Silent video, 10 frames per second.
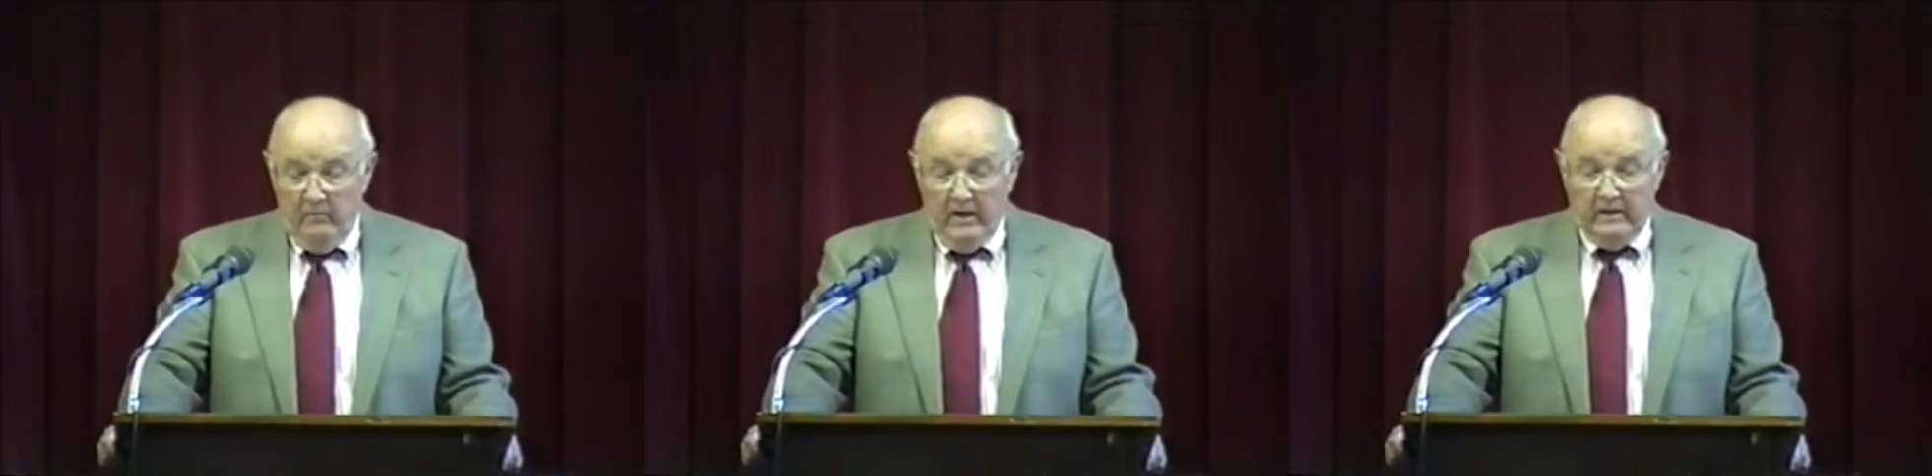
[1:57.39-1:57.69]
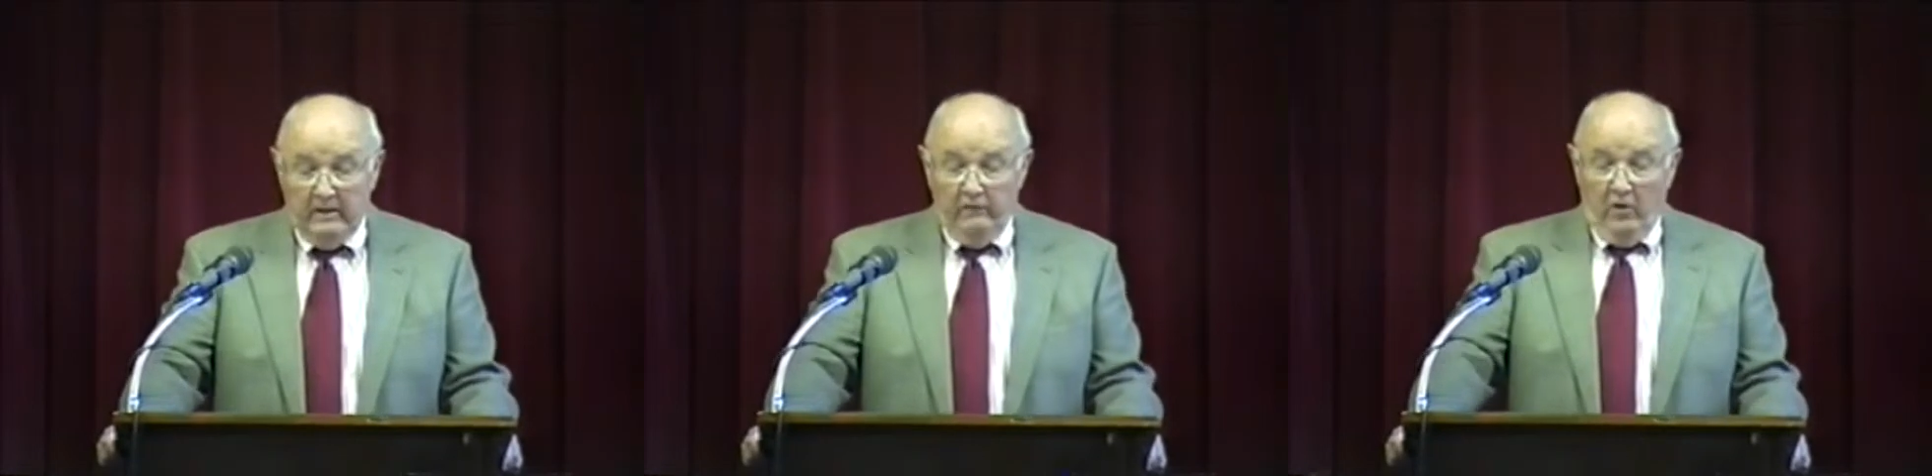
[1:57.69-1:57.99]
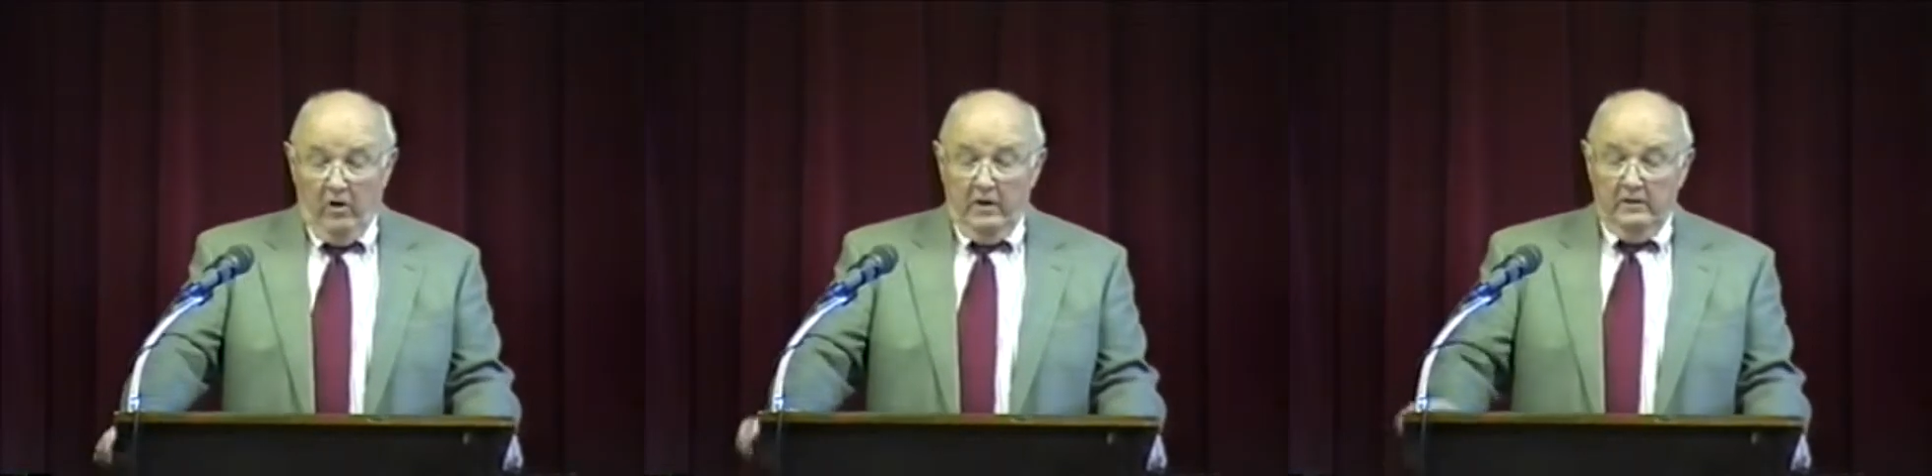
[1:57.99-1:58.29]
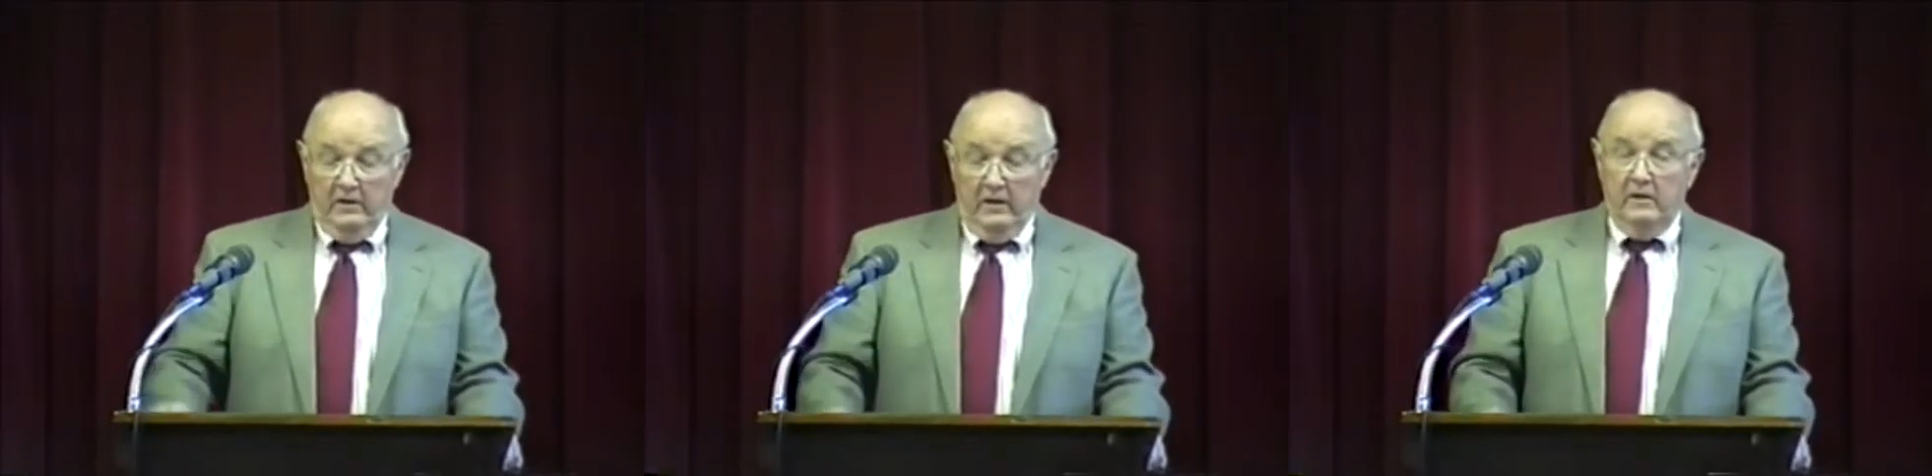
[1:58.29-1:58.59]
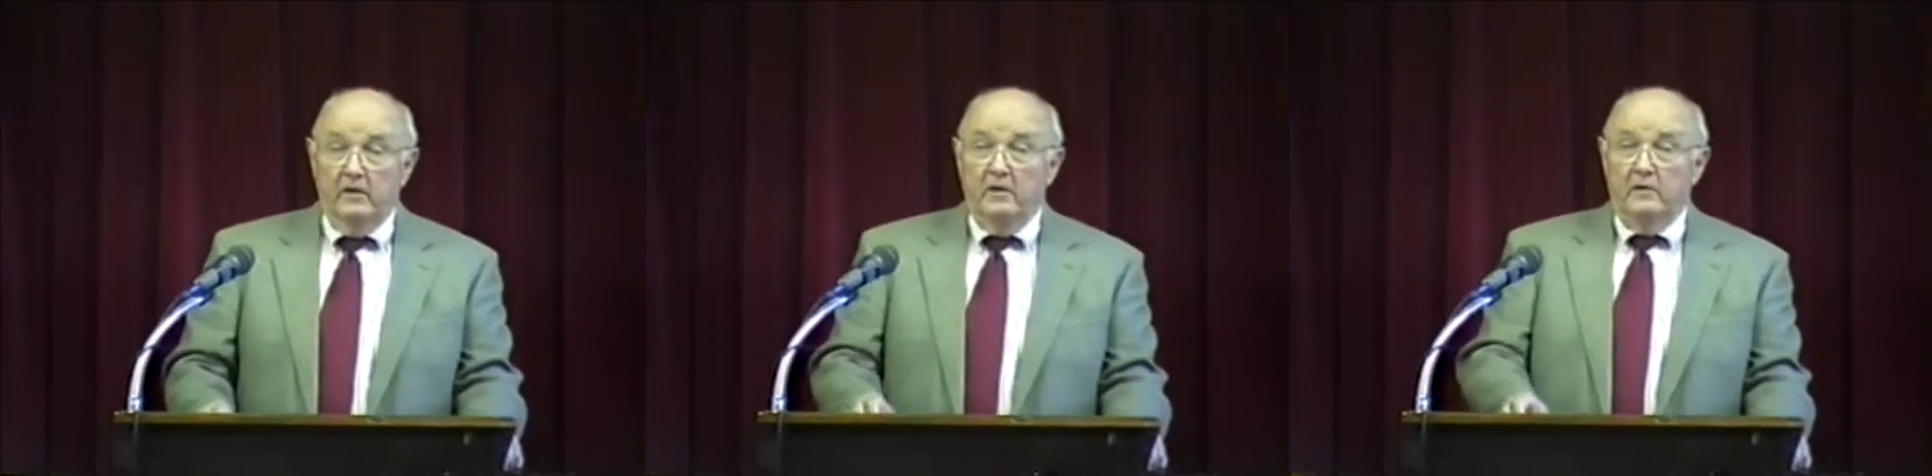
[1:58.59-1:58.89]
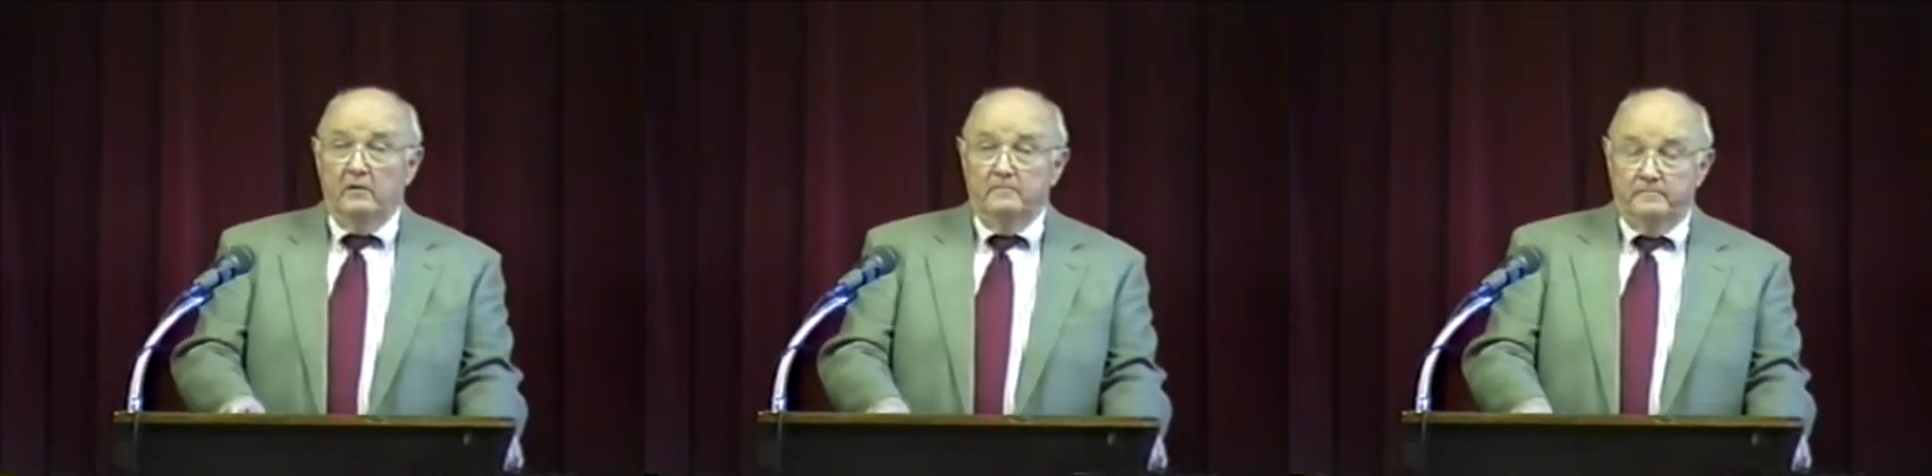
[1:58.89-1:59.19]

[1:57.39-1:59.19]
may live on in another.